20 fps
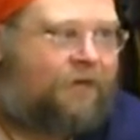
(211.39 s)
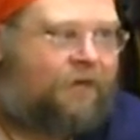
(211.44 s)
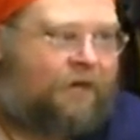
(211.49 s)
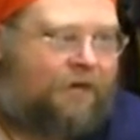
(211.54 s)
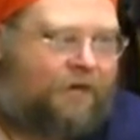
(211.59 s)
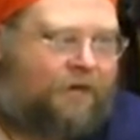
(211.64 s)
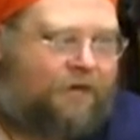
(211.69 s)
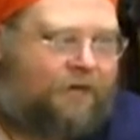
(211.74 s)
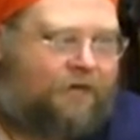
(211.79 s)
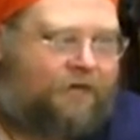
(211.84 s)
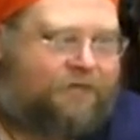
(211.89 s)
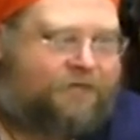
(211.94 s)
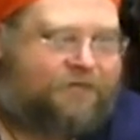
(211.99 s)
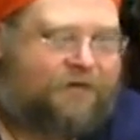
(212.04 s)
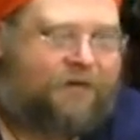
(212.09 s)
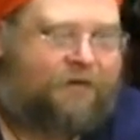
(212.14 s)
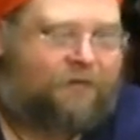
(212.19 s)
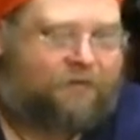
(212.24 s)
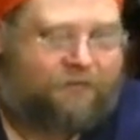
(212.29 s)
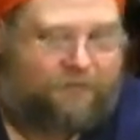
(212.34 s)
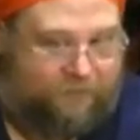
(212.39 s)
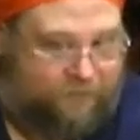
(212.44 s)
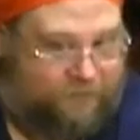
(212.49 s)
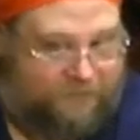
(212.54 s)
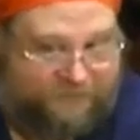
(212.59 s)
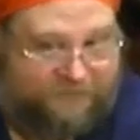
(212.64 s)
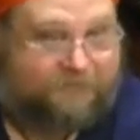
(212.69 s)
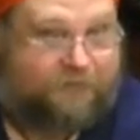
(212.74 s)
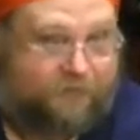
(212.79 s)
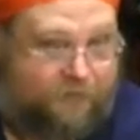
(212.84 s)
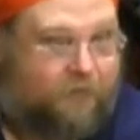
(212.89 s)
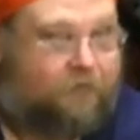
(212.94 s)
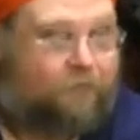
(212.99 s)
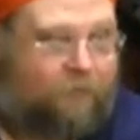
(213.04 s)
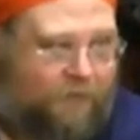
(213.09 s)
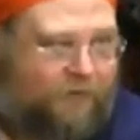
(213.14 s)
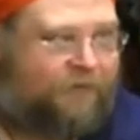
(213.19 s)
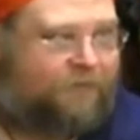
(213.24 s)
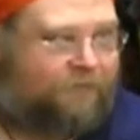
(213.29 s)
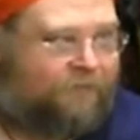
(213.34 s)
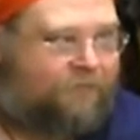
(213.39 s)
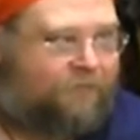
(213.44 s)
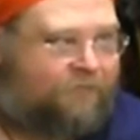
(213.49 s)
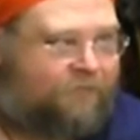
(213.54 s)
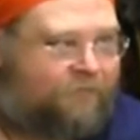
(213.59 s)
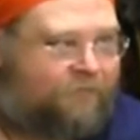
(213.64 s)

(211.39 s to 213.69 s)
and say that this is a good one.